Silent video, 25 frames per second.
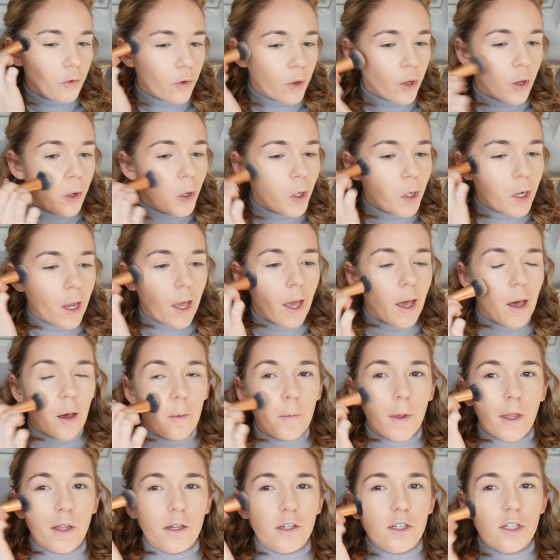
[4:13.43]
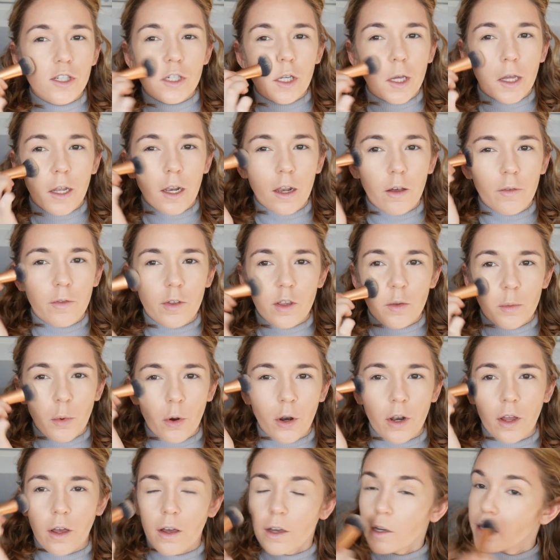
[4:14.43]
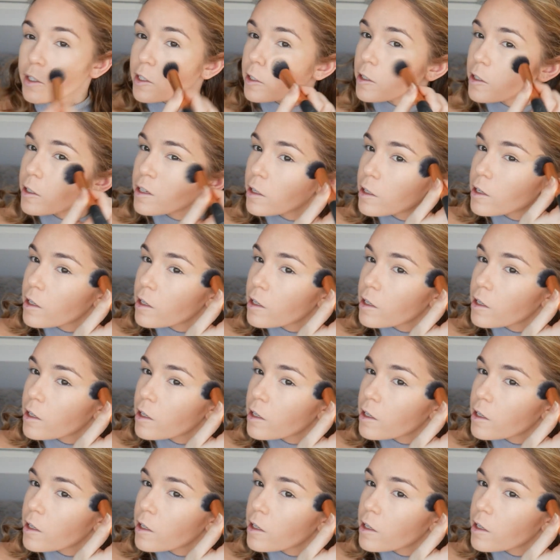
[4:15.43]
forgotten how much I love this product.